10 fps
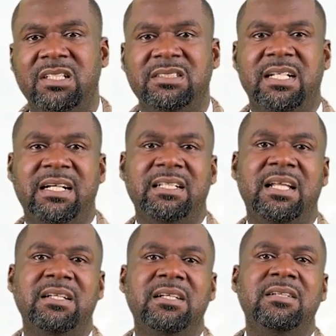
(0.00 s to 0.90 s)

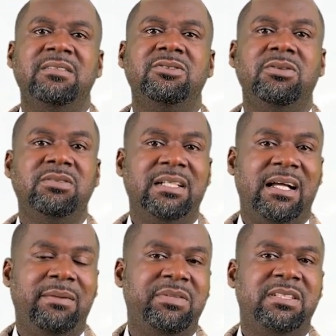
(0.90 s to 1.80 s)
Exactly. So the
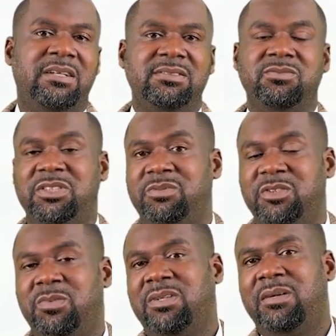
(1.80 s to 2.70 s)
capitals, which we
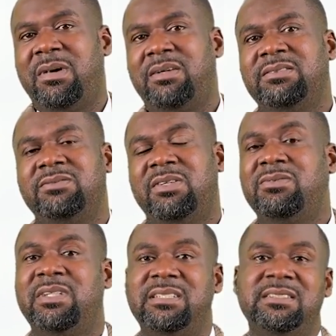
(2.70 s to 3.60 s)
spoke about when
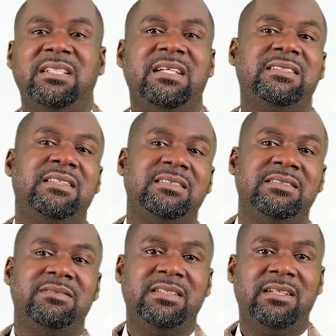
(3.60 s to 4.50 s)
we were discussing
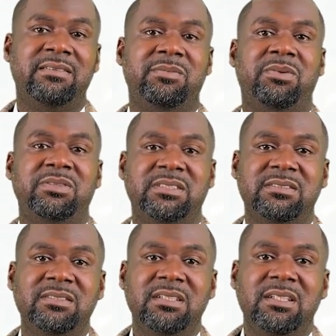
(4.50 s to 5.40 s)
integrated
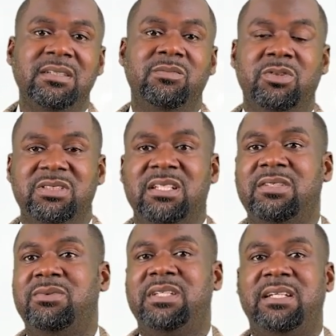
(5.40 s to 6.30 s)
reporting,
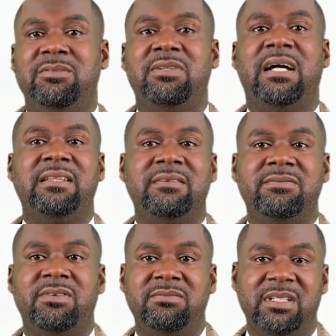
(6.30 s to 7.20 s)
mostly we can look at
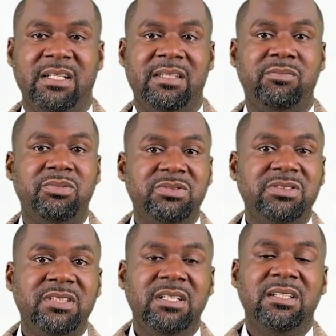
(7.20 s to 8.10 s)
them from the
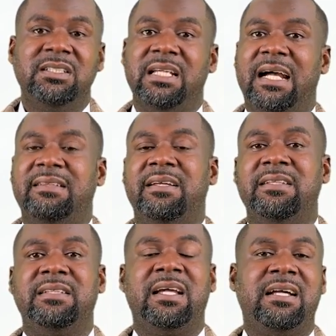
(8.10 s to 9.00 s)
inputs. They are
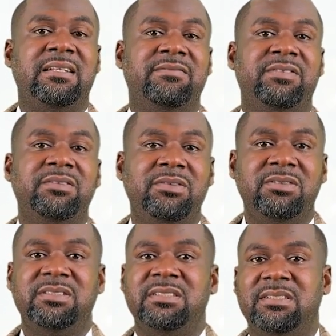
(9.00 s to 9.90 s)
the
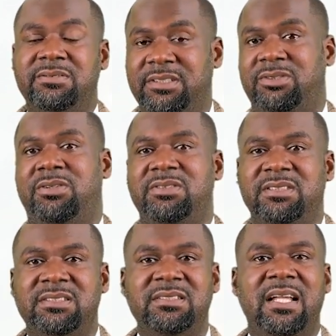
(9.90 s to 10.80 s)
various
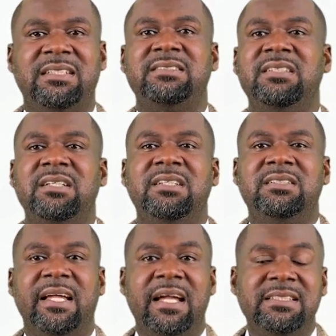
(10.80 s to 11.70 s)
resources that
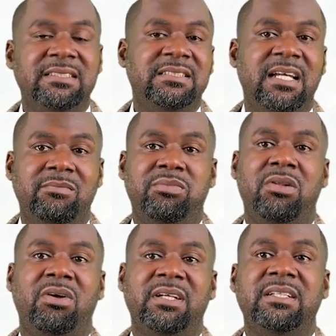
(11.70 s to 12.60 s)
the entity
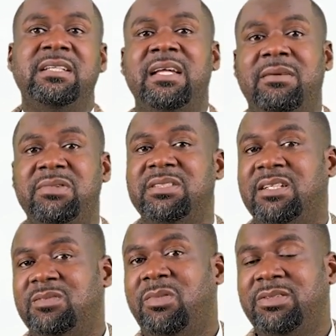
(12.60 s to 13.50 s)
employ in their
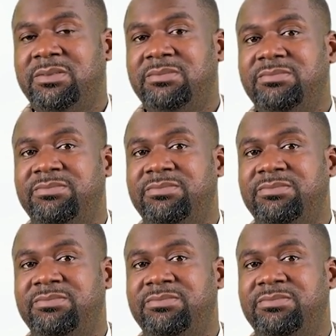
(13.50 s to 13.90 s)
business model.